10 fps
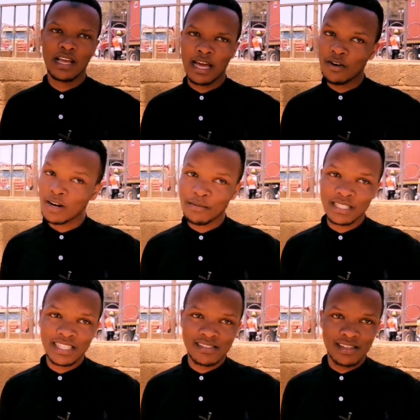I don't wanna be
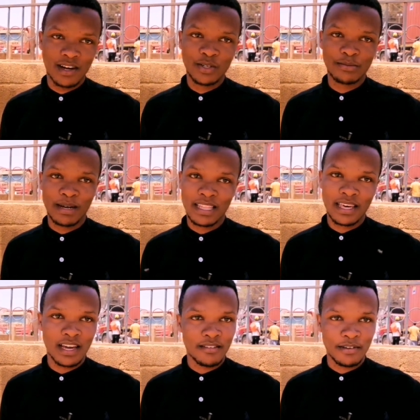chased out by
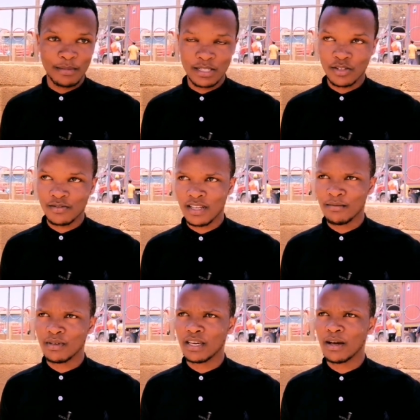the government of
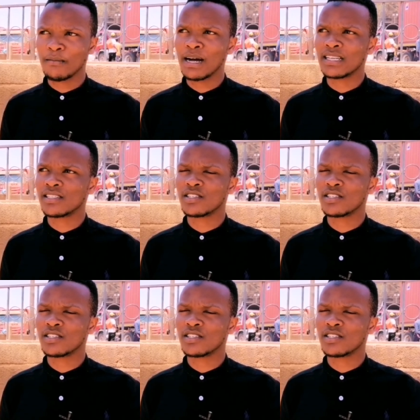Zambia, but